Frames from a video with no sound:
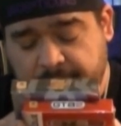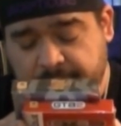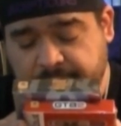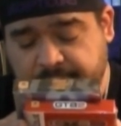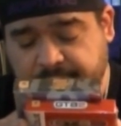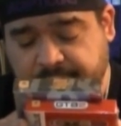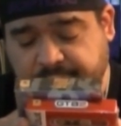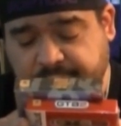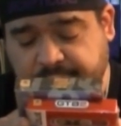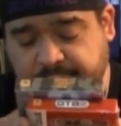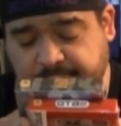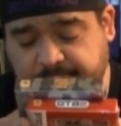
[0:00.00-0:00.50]

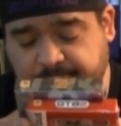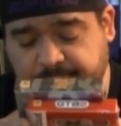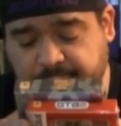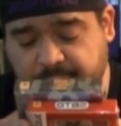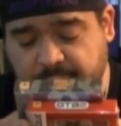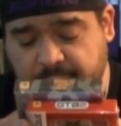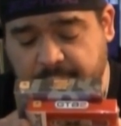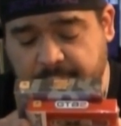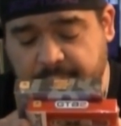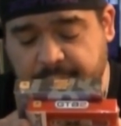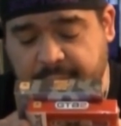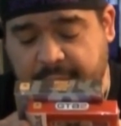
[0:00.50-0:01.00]
This is
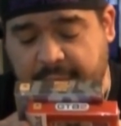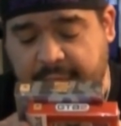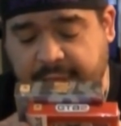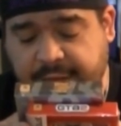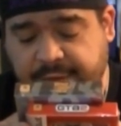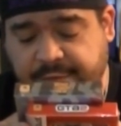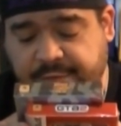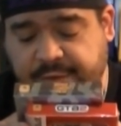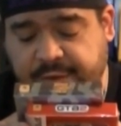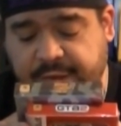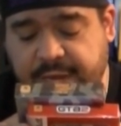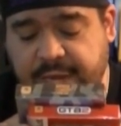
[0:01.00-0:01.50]
from
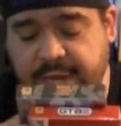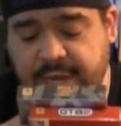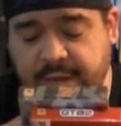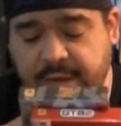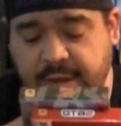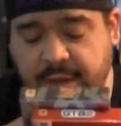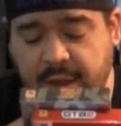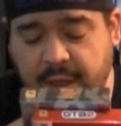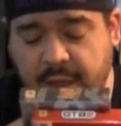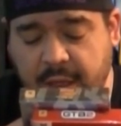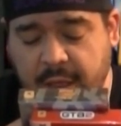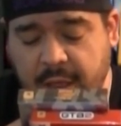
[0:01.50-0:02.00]

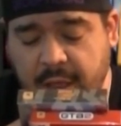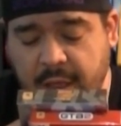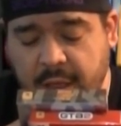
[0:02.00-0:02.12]
nineteen...